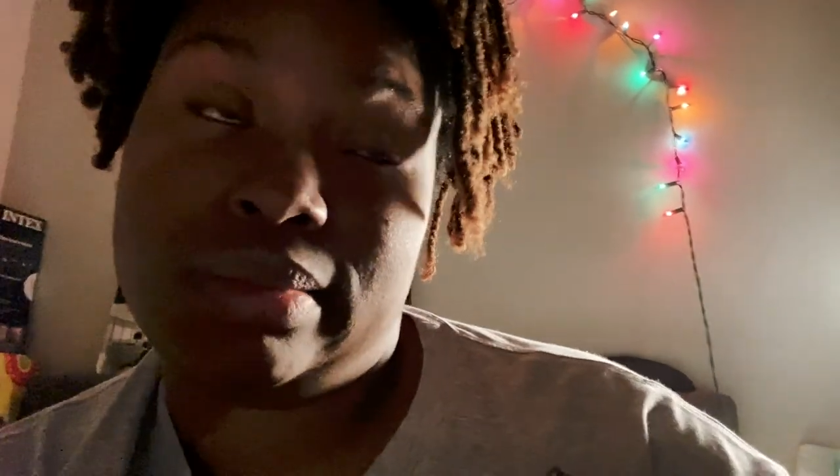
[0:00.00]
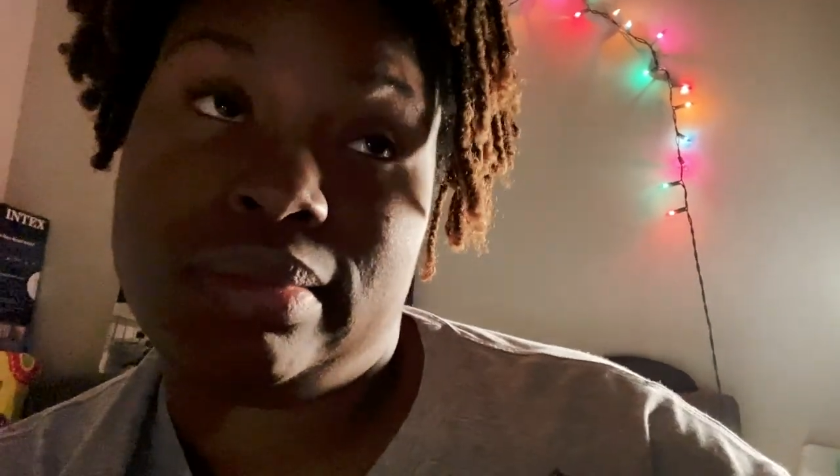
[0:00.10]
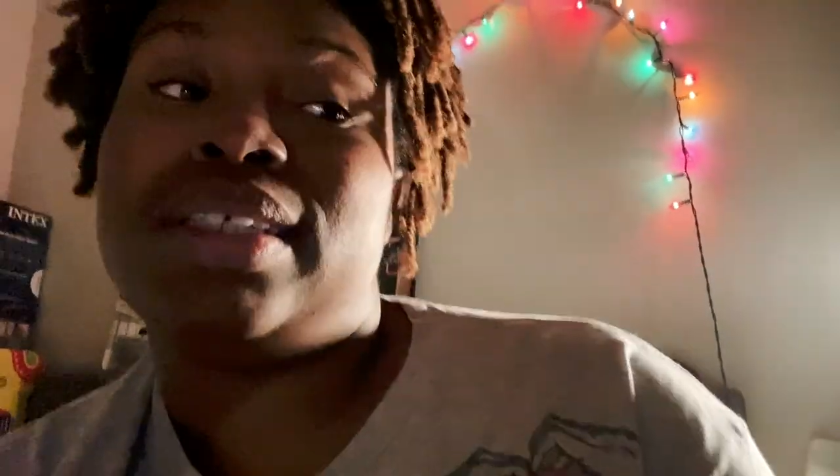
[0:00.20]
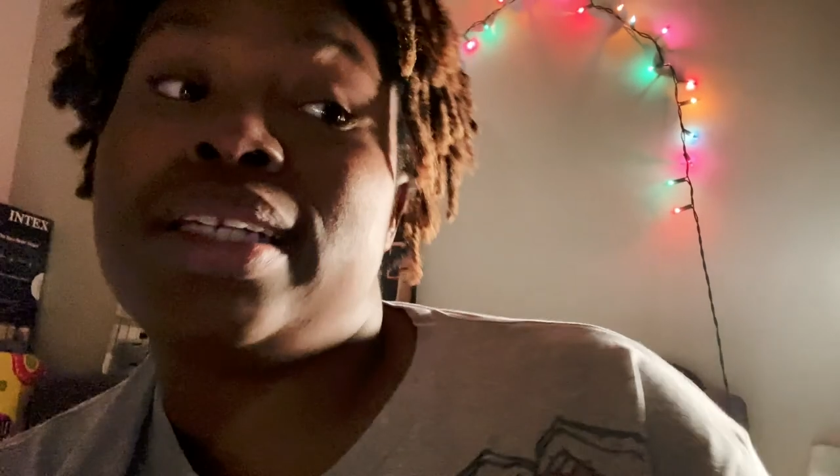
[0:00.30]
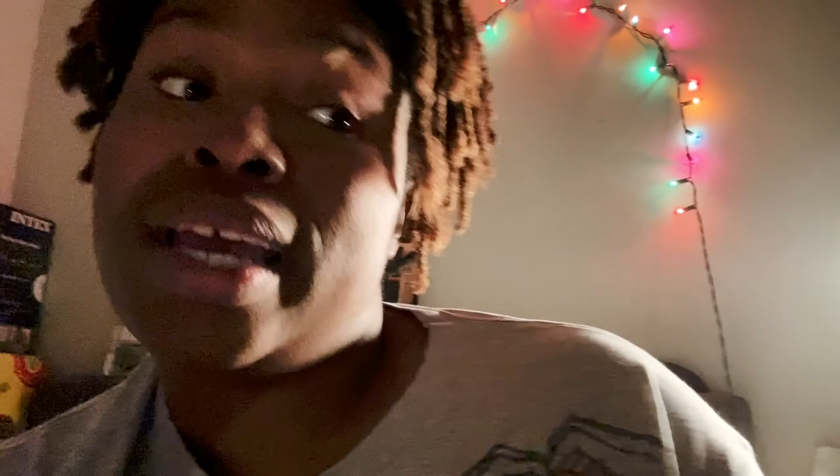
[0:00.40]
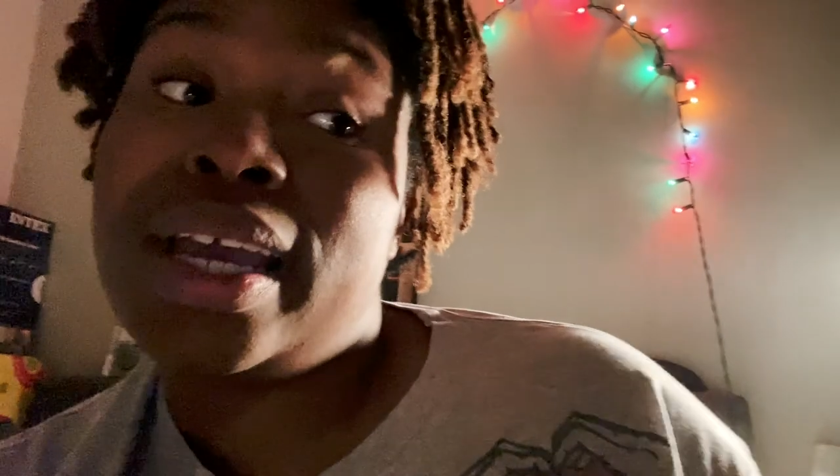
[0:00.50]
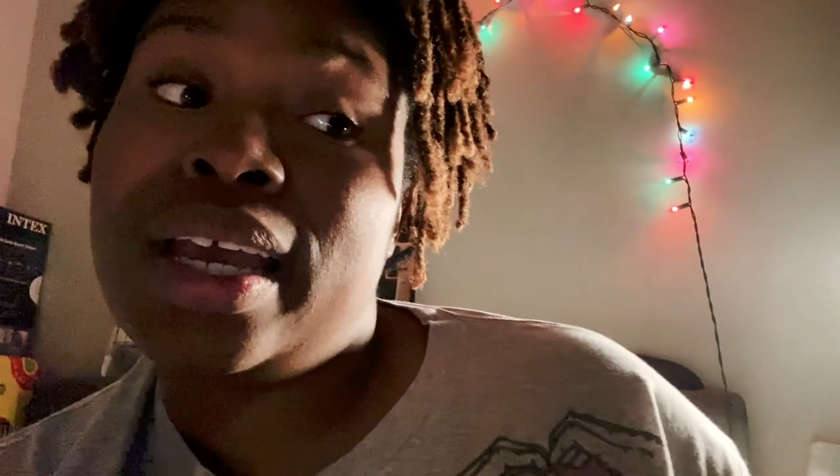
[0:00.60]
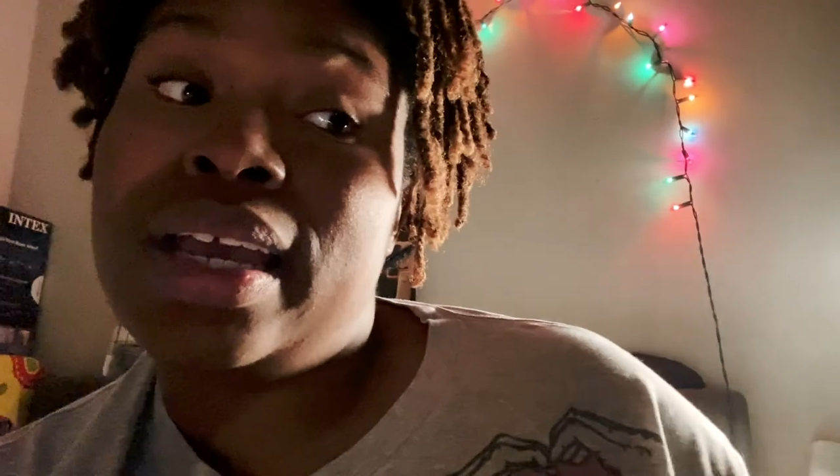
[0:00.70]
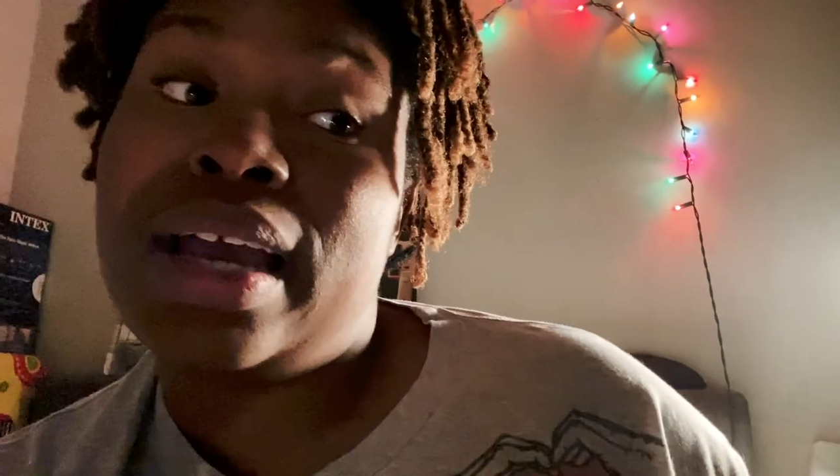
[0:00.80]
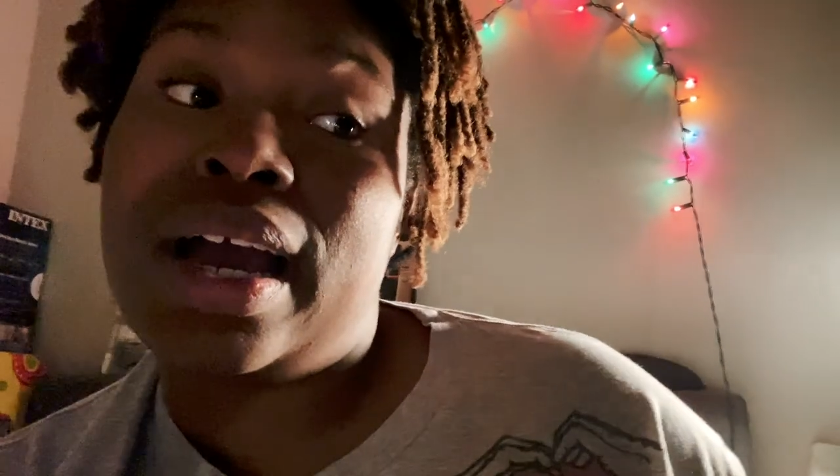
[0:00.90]

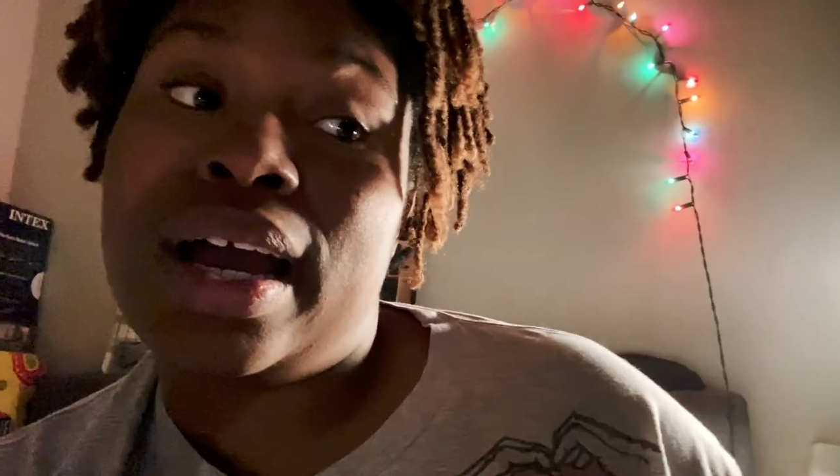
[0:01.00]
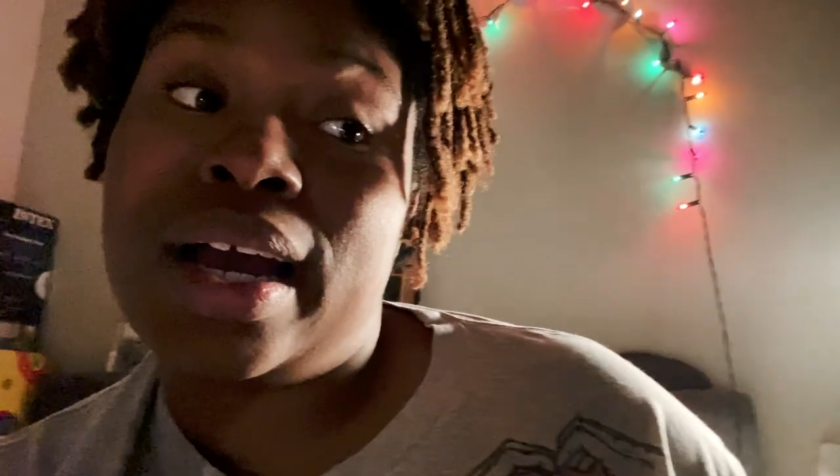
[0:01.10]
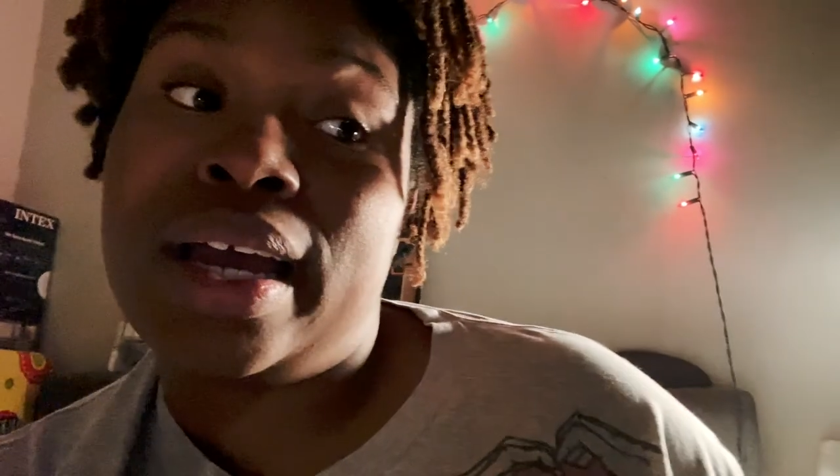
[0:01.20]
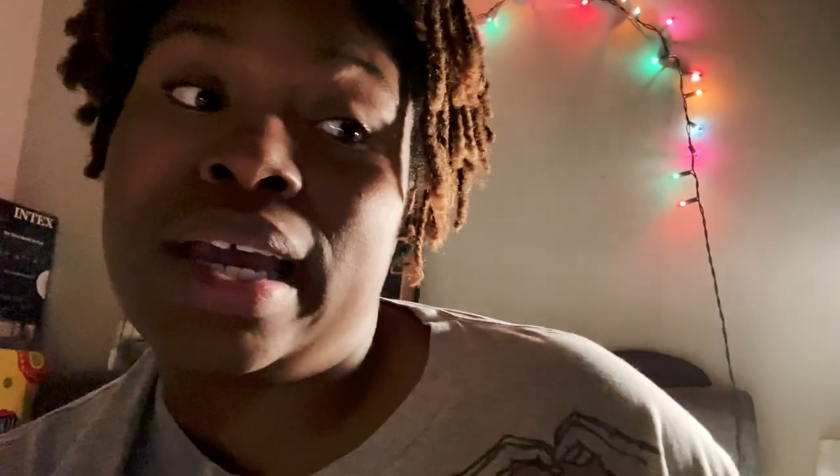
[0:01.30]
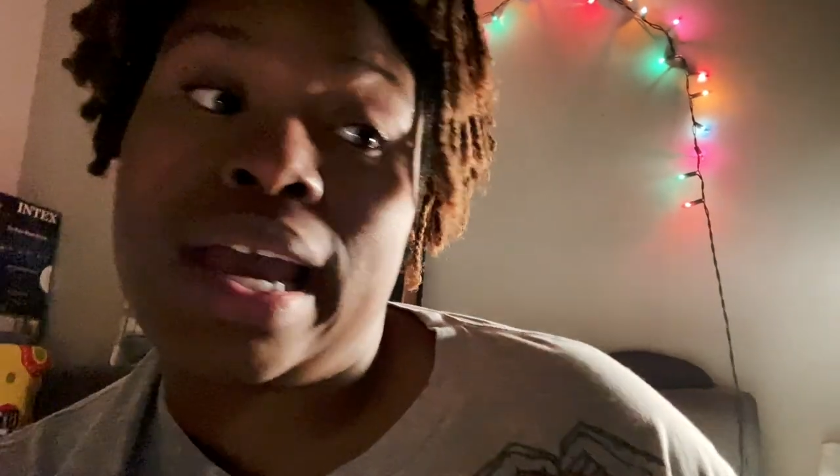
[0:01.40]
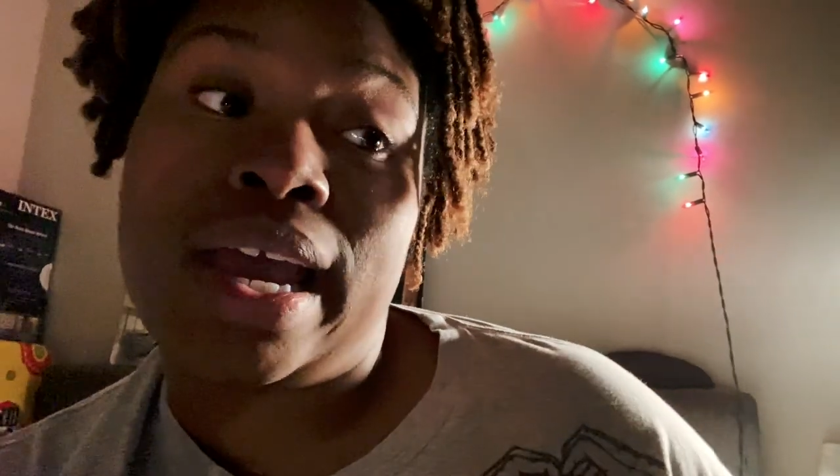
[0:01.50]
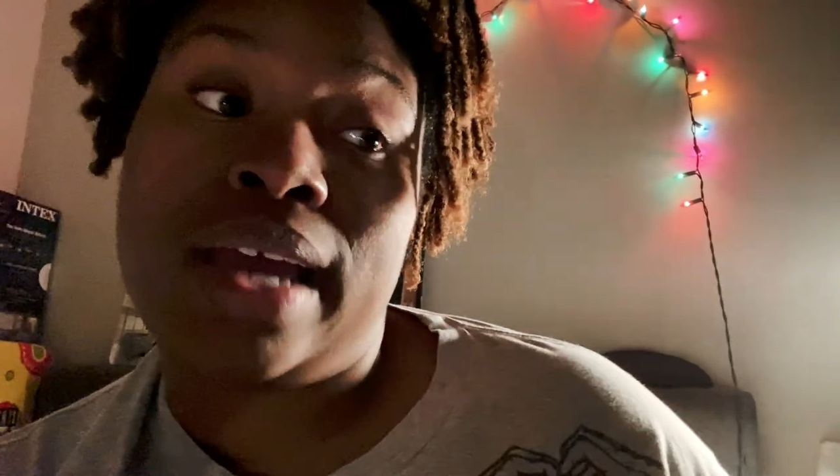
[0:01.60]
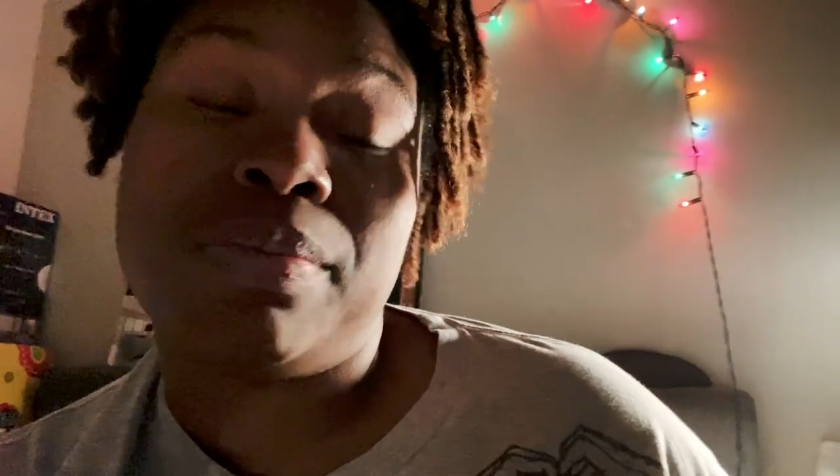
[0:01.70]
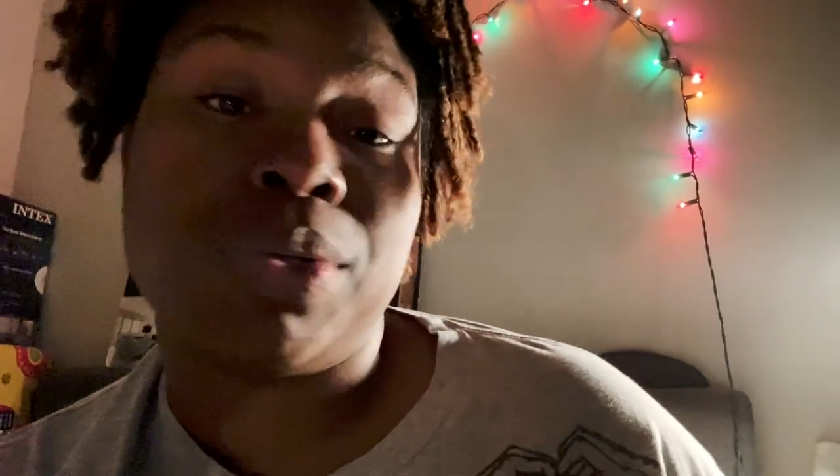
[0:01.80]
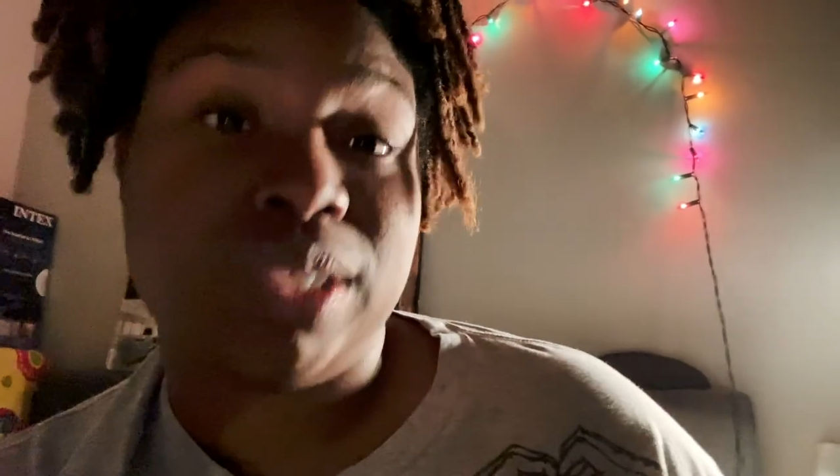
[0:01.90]
Today, I
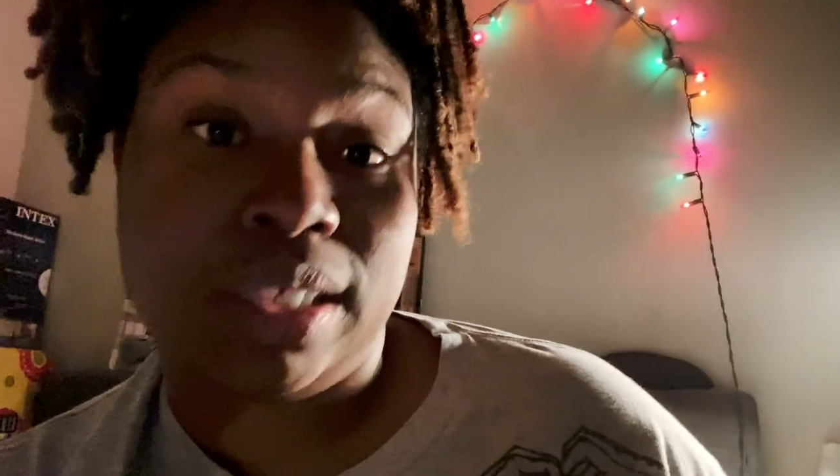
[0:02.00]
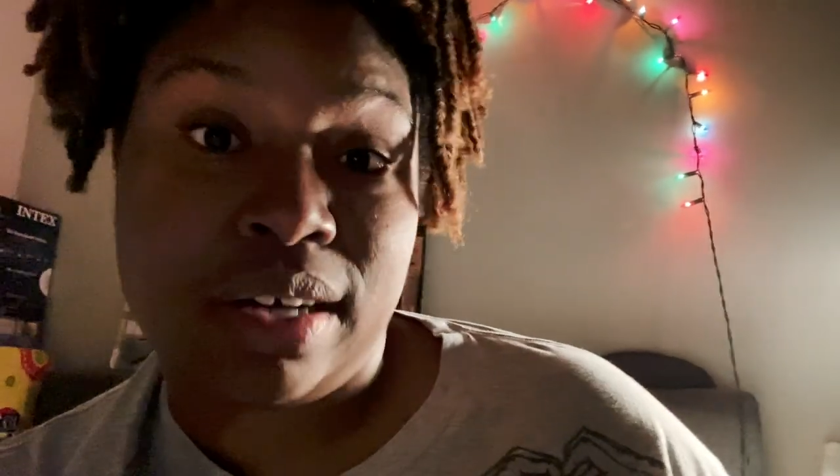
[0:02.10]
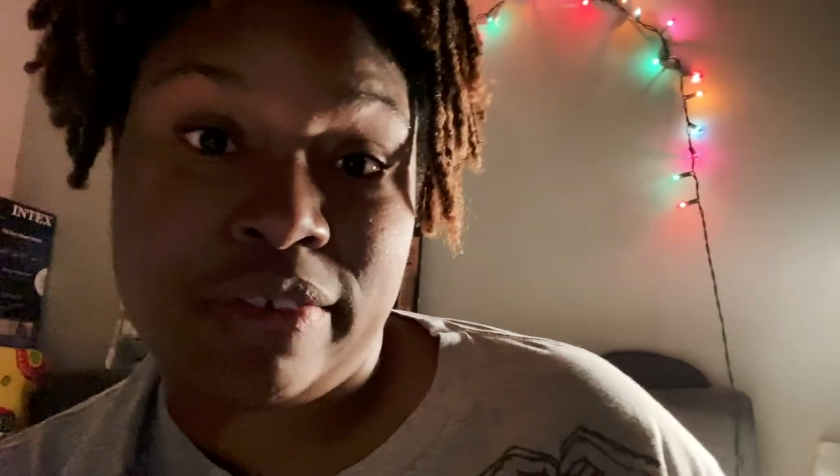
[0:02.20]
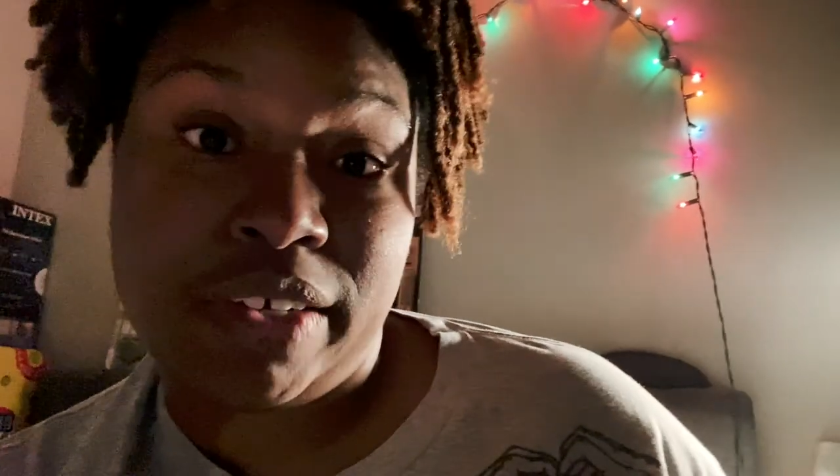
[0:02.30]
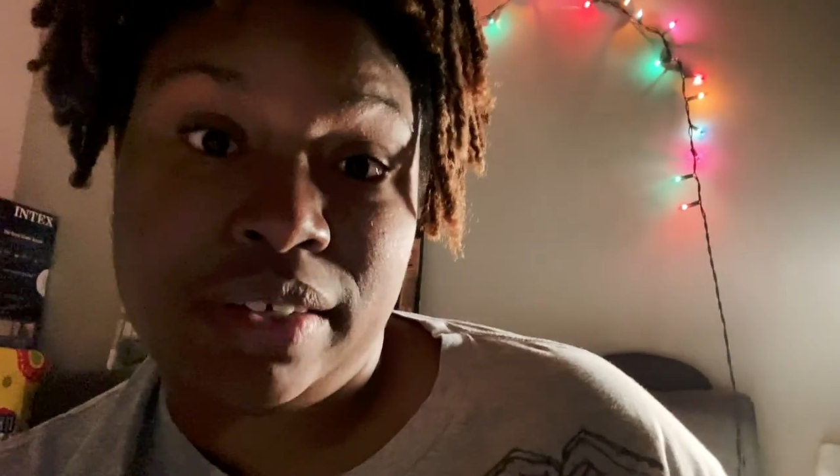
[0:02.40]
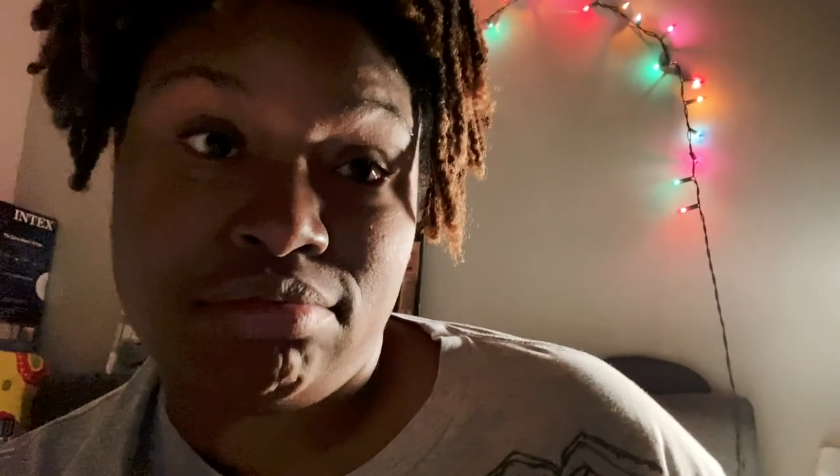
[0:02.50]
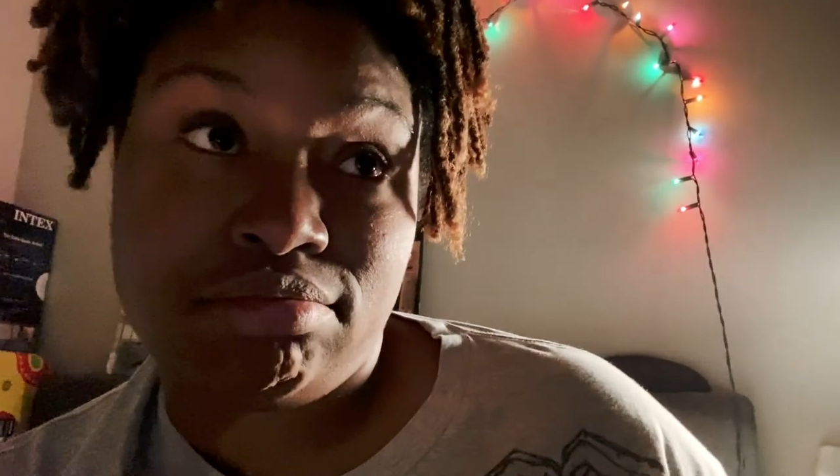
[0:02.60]
had protein coffee,